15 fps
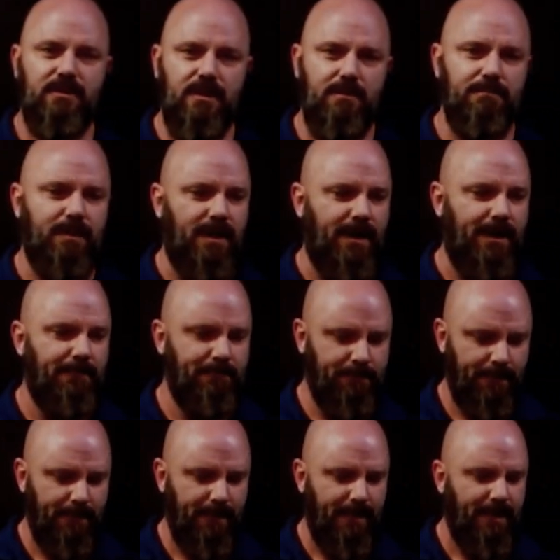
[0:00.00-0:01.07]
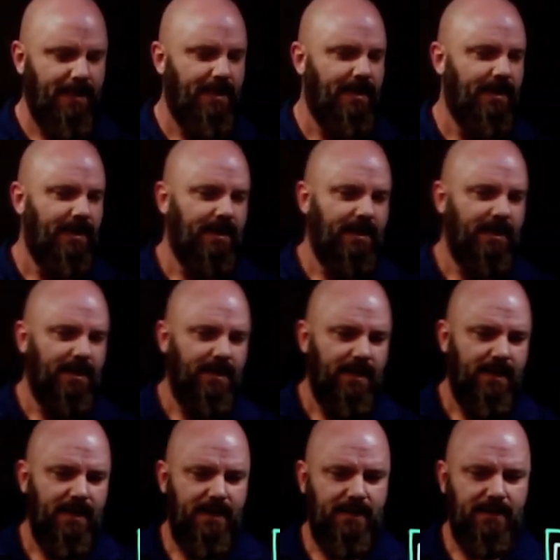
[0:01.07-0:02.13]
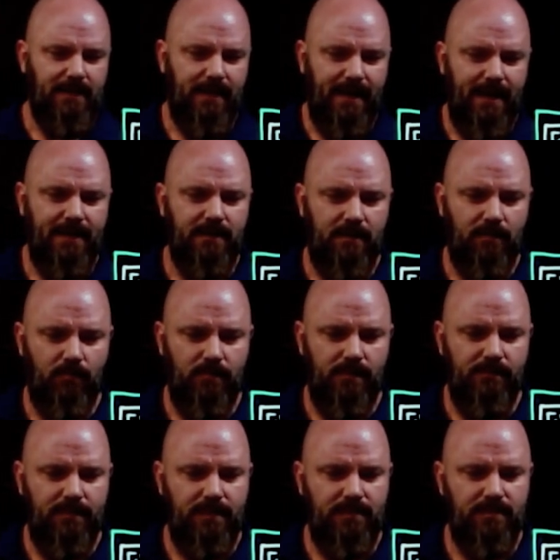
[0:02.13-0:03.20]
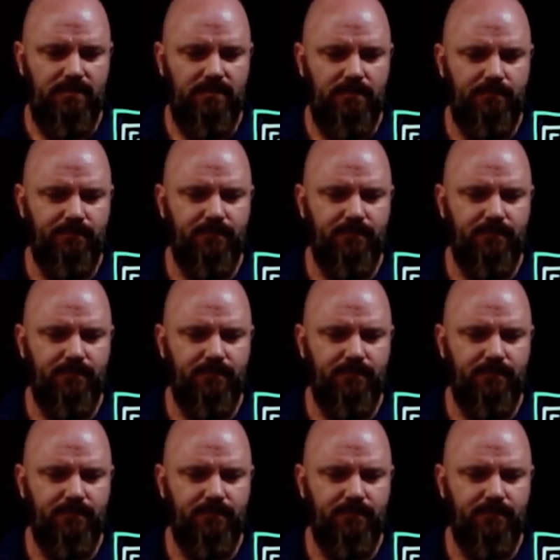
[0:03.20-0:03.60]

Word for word: come by and land on one of these.